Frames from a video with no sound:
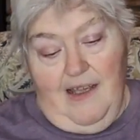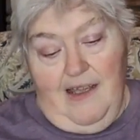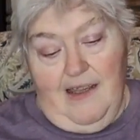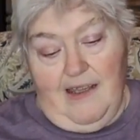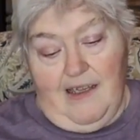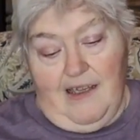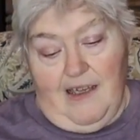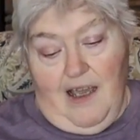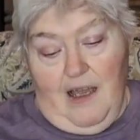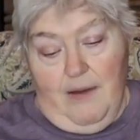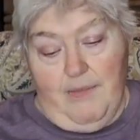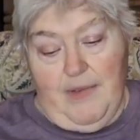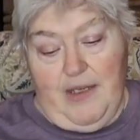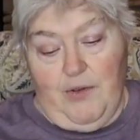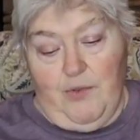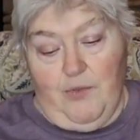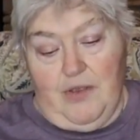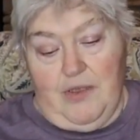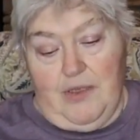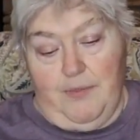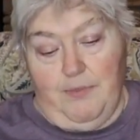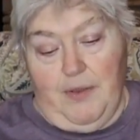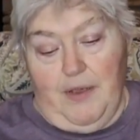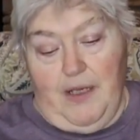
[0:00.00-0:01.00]
The comic
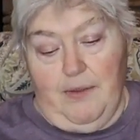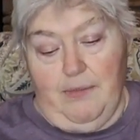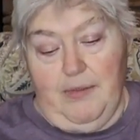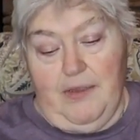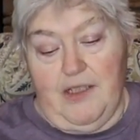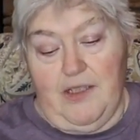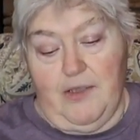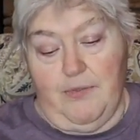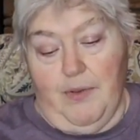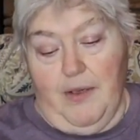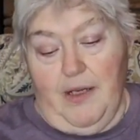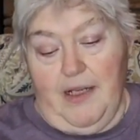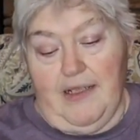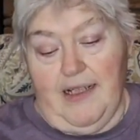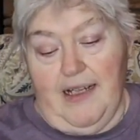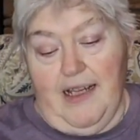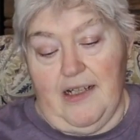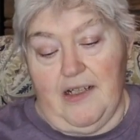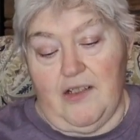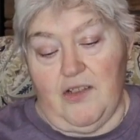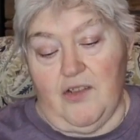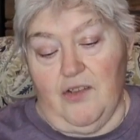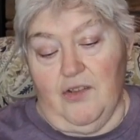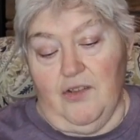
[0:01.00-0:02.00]
was published by
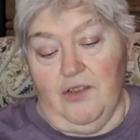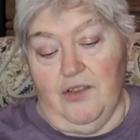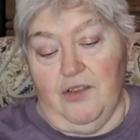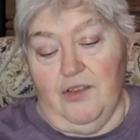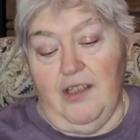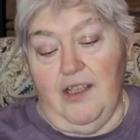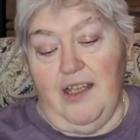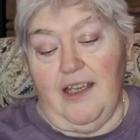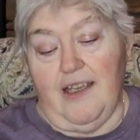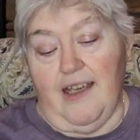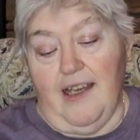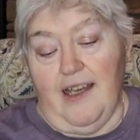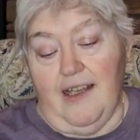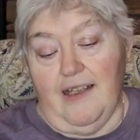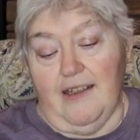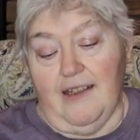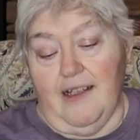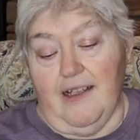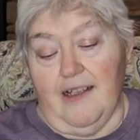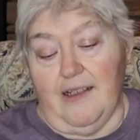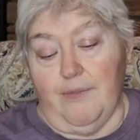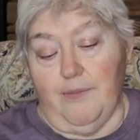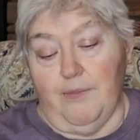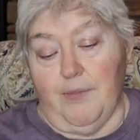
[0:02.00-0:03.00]
National
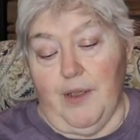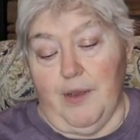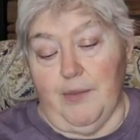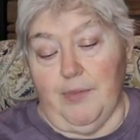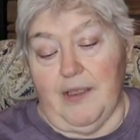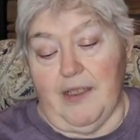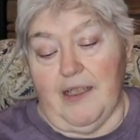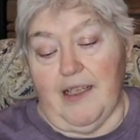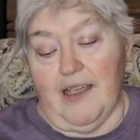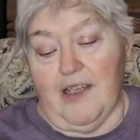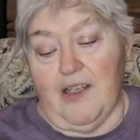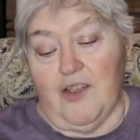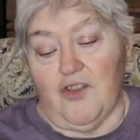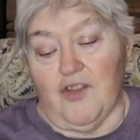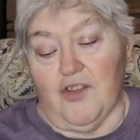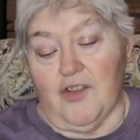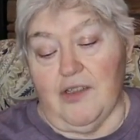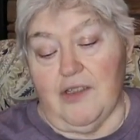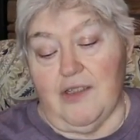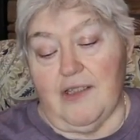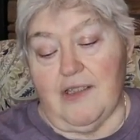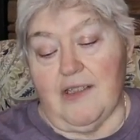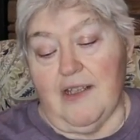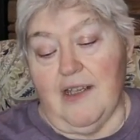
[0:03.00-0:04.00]
Allied
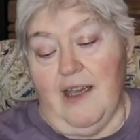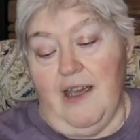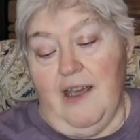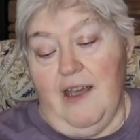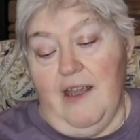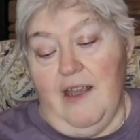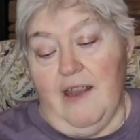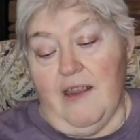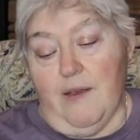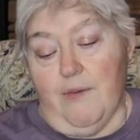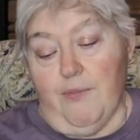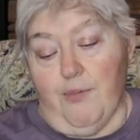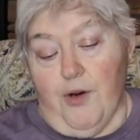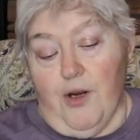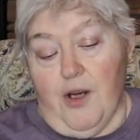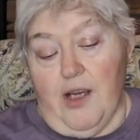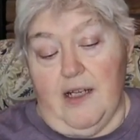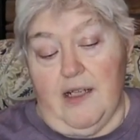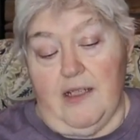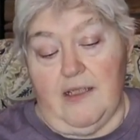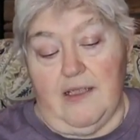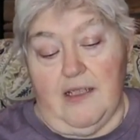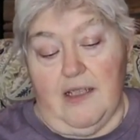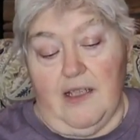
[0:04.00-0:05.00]
Publications, the
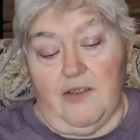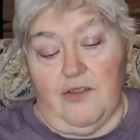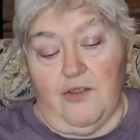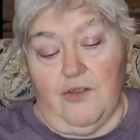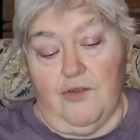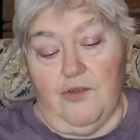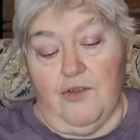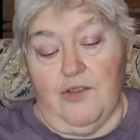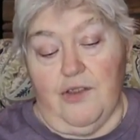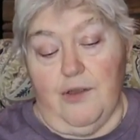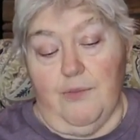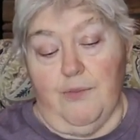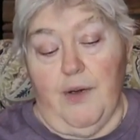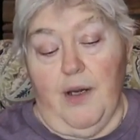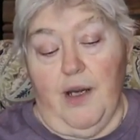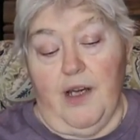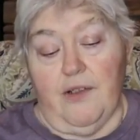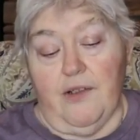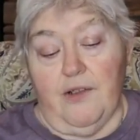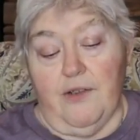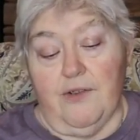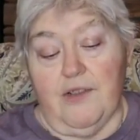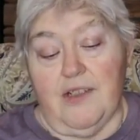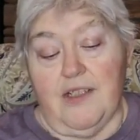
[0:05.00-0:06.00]
predecessor to the
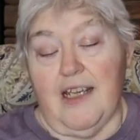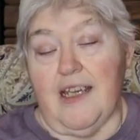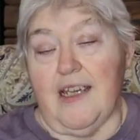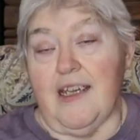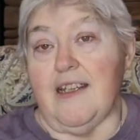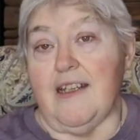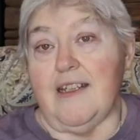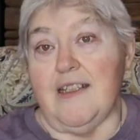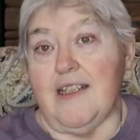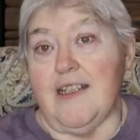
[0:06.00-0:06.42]
modern day